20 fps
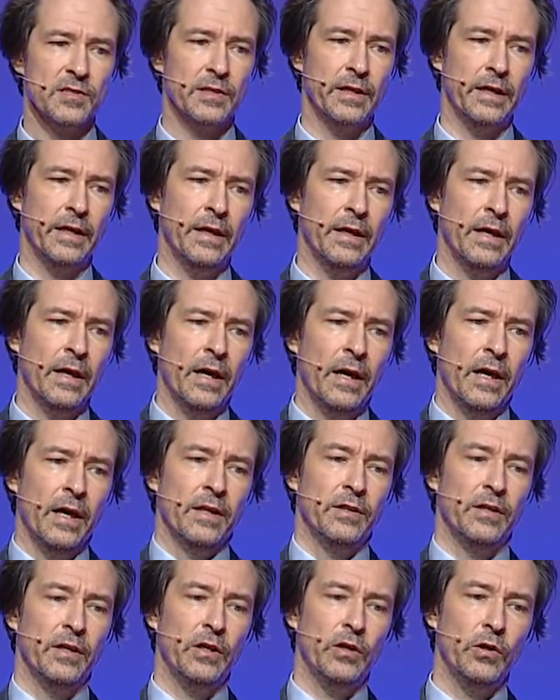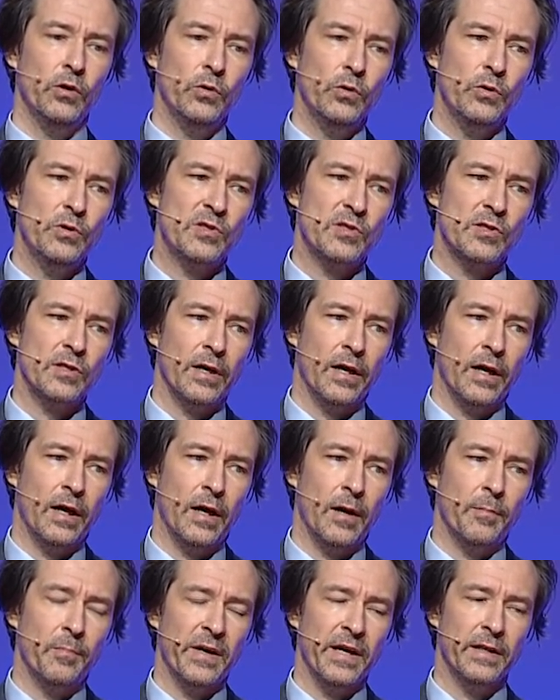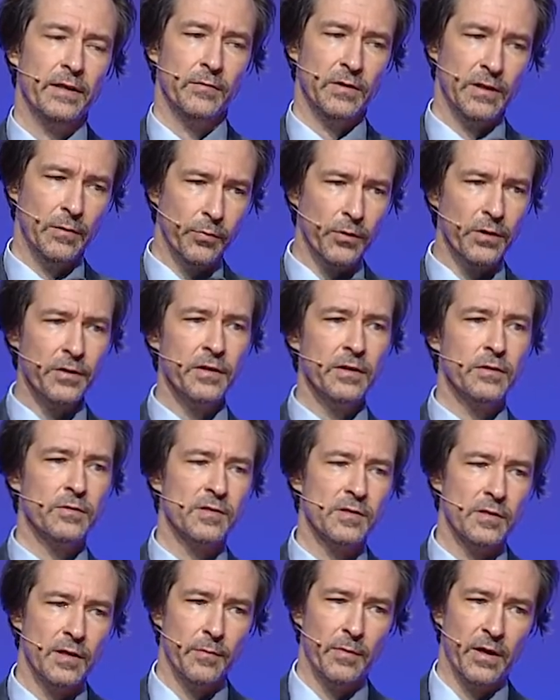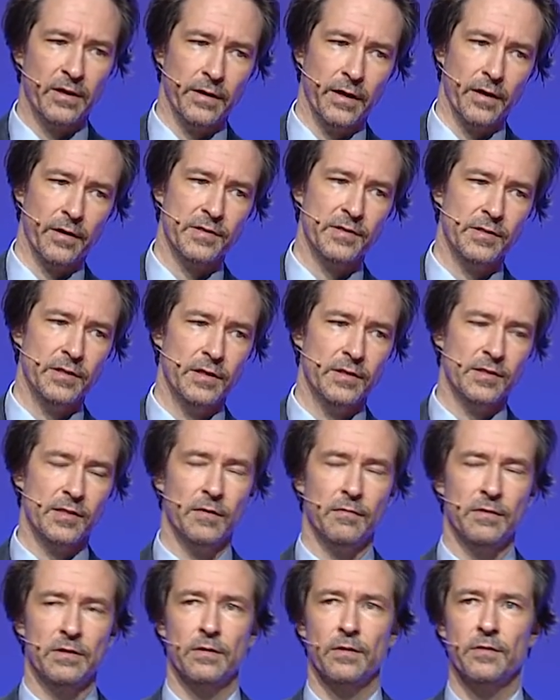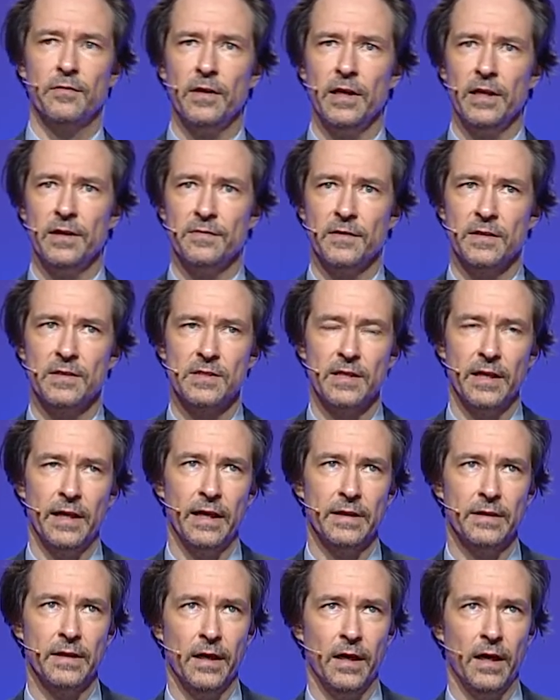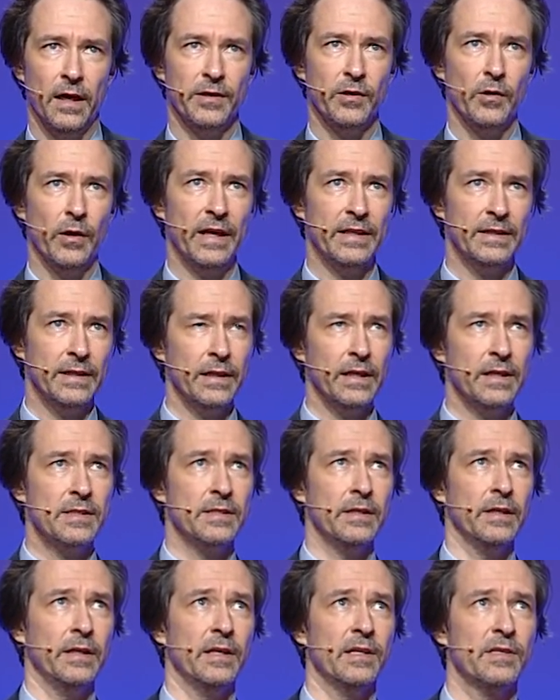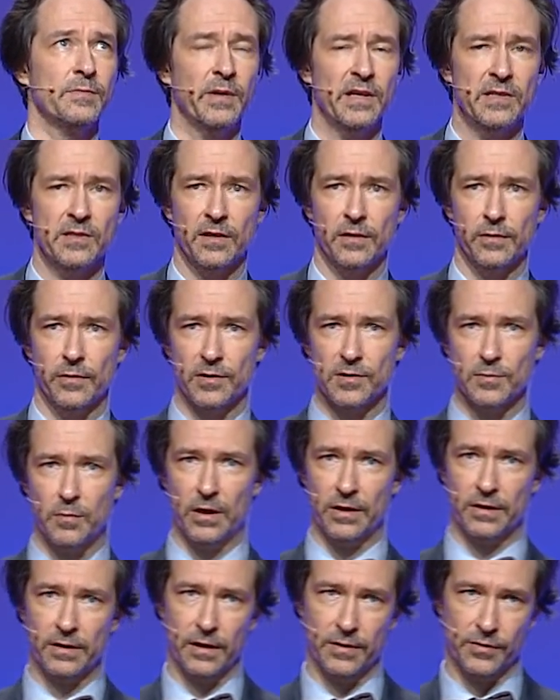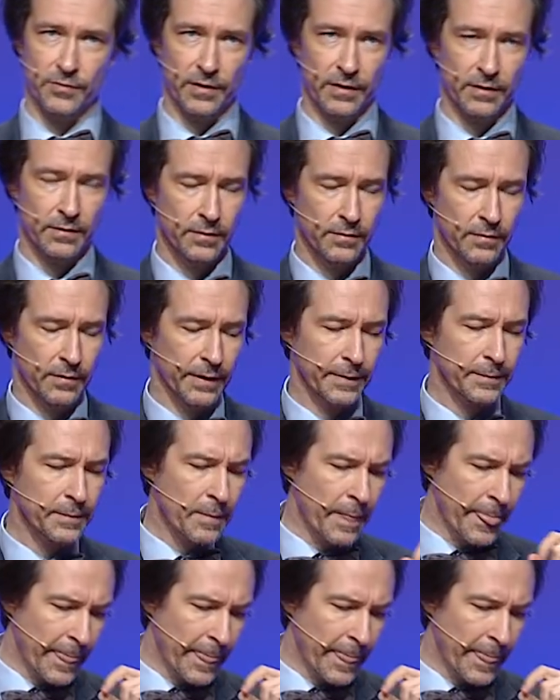They use, and the important thing to say about ERC725 is that your identity is basically a smart contract, right?